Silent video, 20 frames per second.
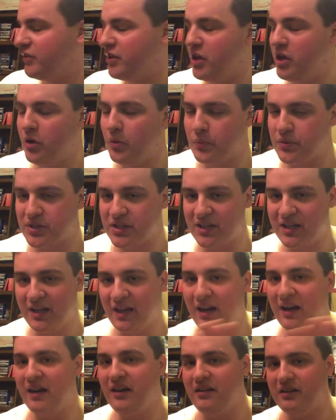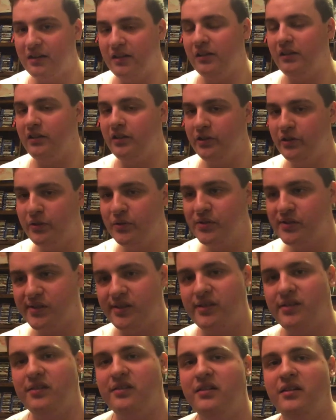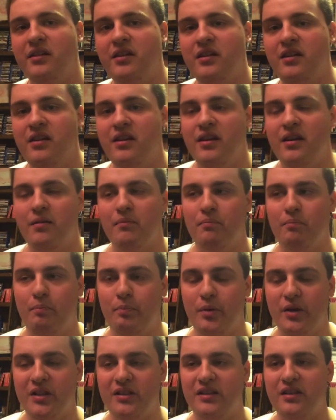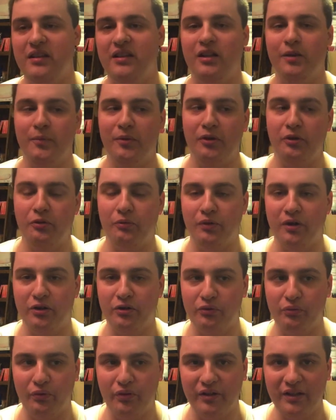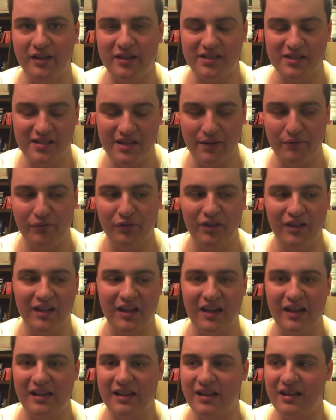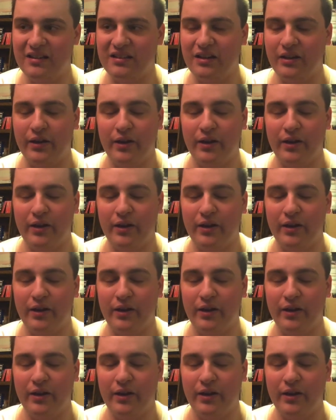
it was kind of close, but the limited run release definitely kind of kicked it